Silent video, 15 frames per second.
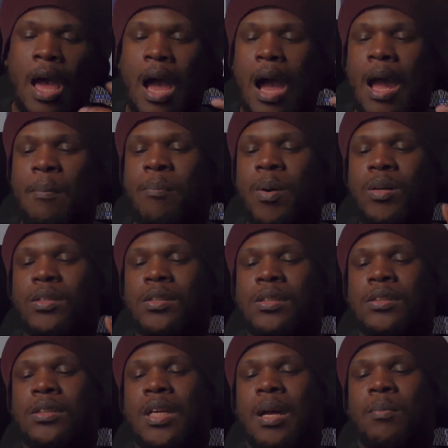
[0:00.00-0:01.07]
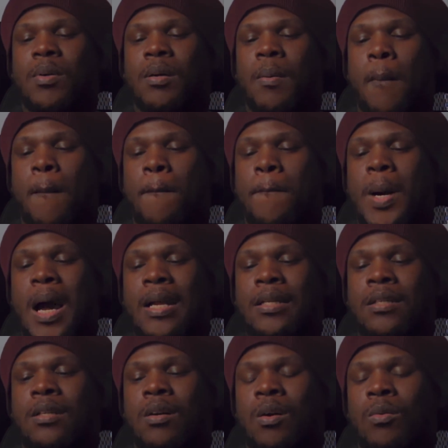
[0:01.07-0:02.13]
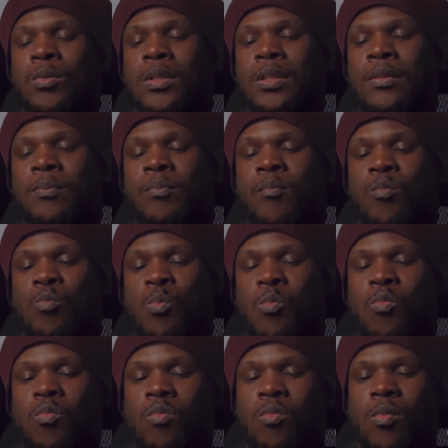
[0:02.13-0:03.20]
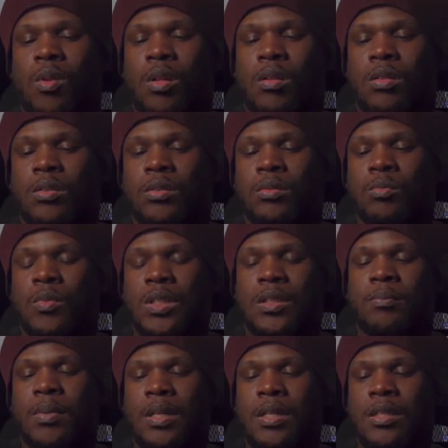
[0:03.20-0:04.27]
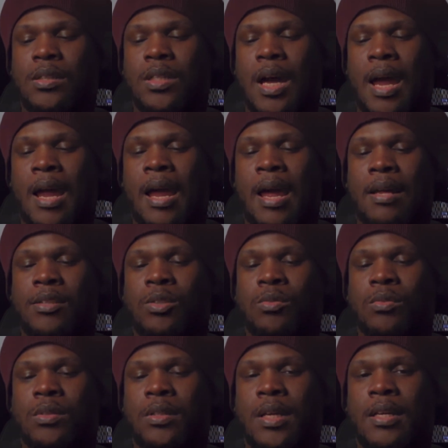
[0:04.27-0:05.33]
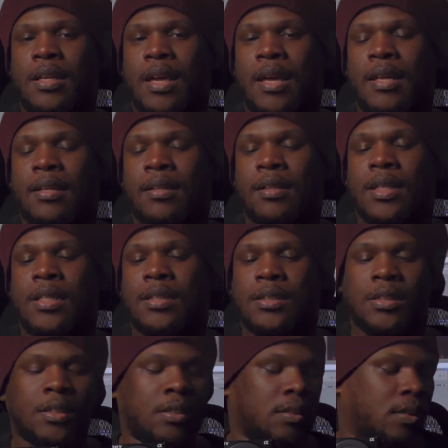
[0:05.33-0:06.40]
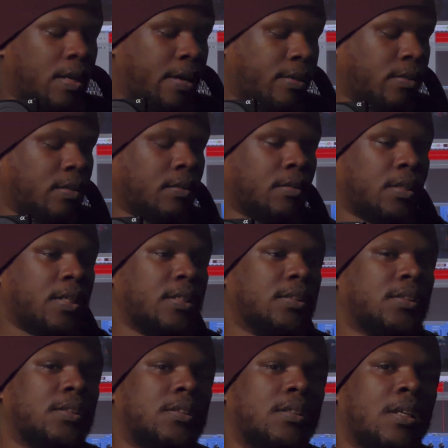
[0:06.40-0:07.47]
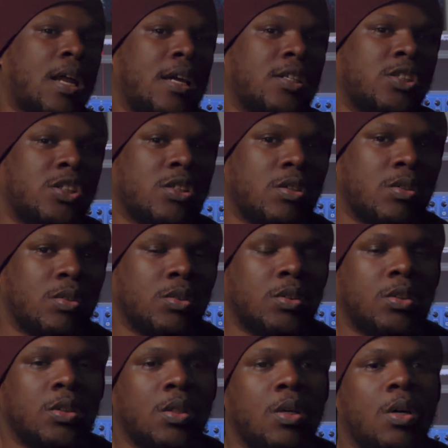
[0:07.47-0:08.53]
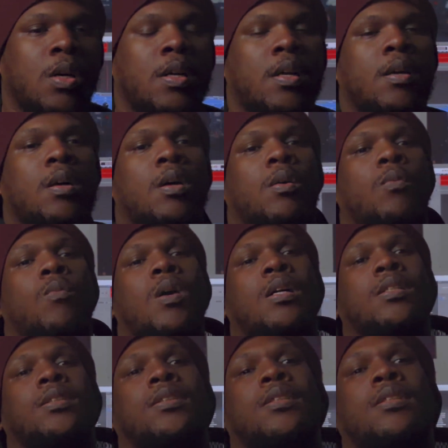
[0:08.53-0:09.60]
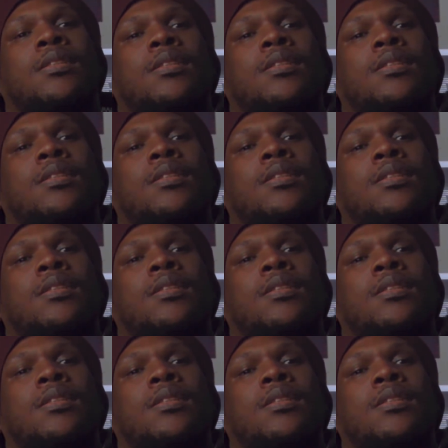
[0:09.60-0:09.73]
I bought this camera body only, which means I had to get a lens. And the lens that I chose was